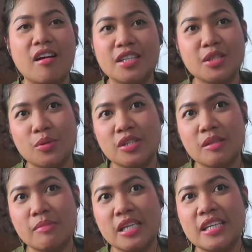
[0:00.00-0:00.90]
on
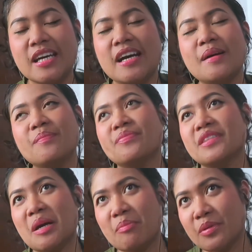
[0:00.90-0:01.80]
social media.
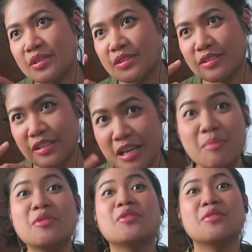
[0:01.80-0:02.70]
Tapos,
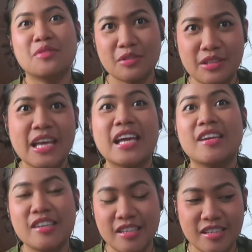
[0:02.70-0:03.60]
alam mo yung, they
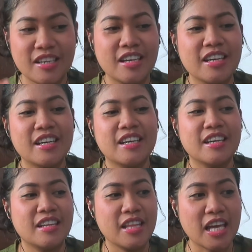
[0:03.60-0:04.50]

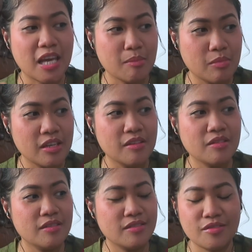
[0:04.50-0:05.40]
can
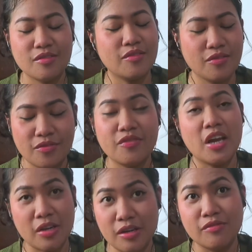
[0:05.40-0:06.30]
be
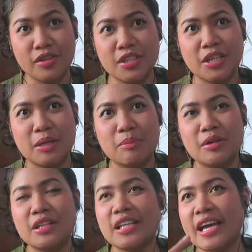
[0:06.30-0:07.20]
very
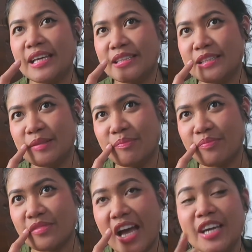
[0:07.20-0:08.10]
vulnerable. And
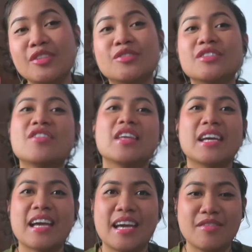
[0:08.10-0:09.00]
I don't
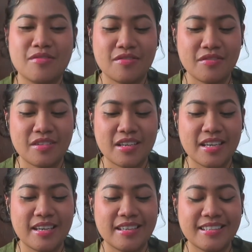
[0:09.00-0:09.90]
think I've
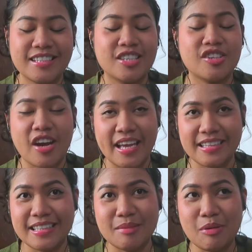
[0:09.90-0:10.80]

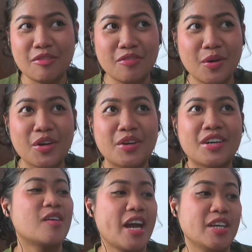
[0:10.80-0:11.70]
tried it before,
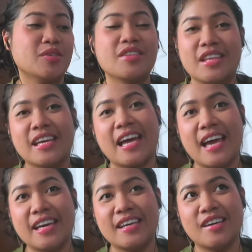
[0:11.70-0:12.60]
or I don't
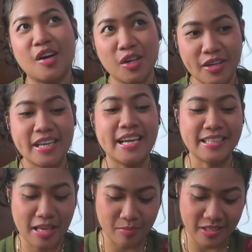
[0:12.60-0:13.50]
think I already
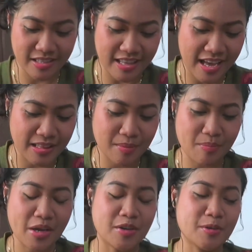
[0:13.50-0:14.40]
attempted that,
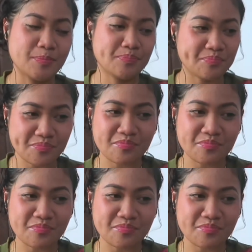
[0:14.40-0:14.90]
pero